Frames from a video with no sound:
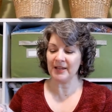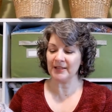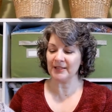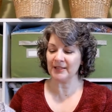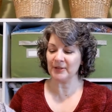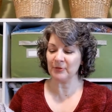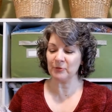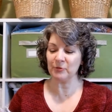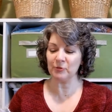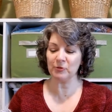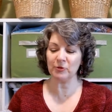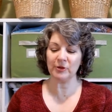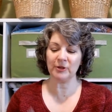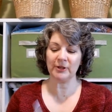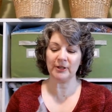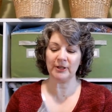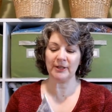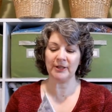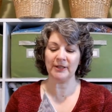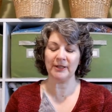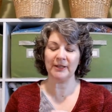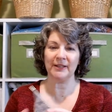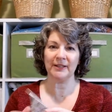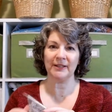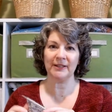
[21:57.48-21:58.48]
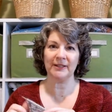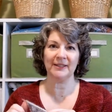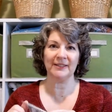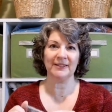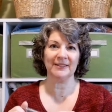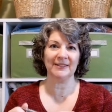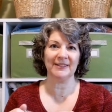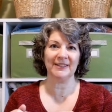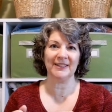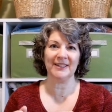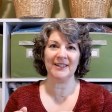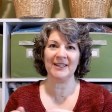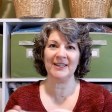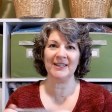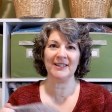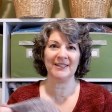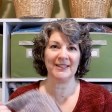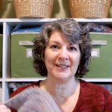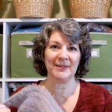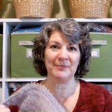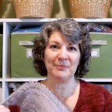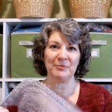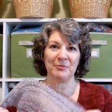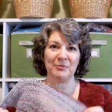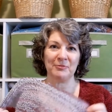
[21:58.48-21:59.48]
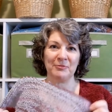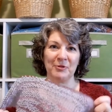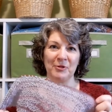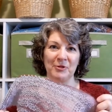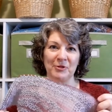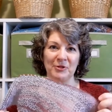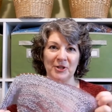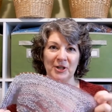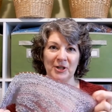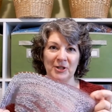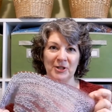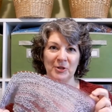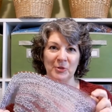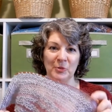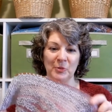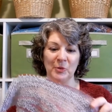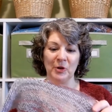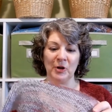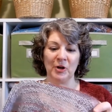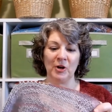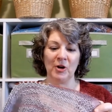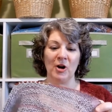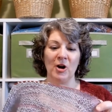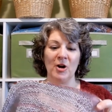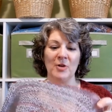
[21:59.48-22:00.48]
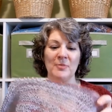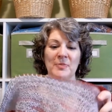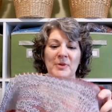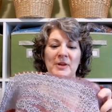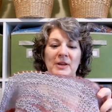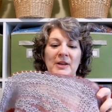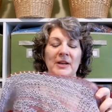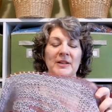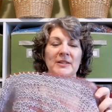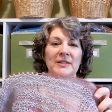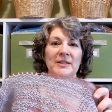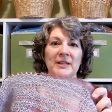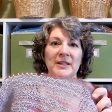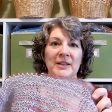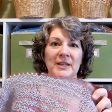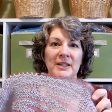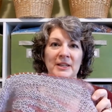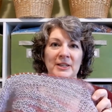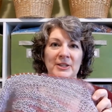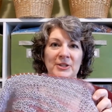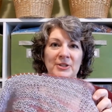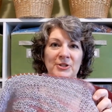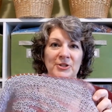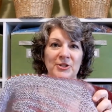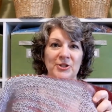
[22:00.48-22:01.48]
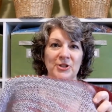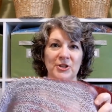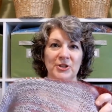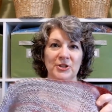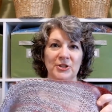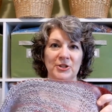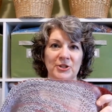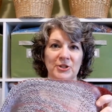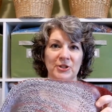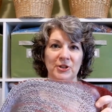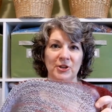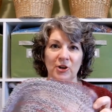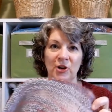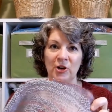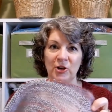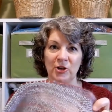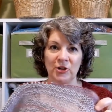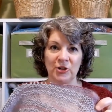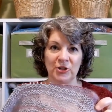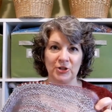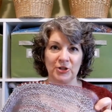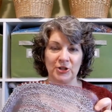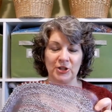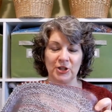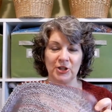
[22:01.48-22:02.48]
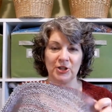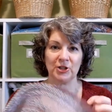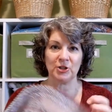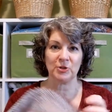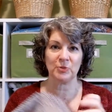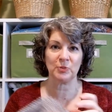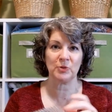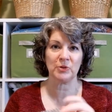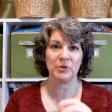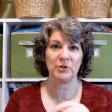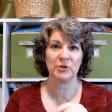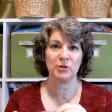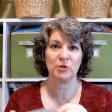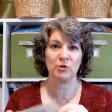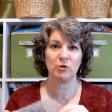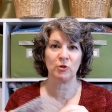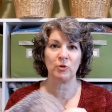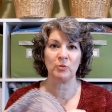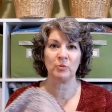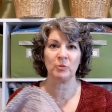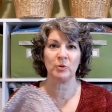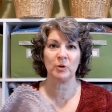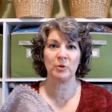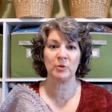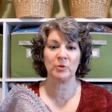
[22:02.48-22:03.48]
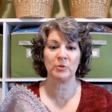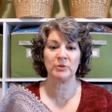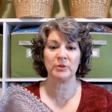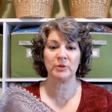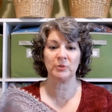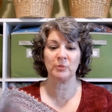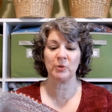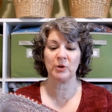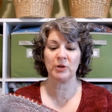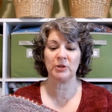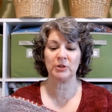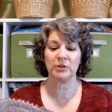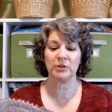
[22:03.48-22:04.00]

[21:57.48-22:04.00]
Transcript: It's a really easy project to work on because it is just garter stitch with short rows, and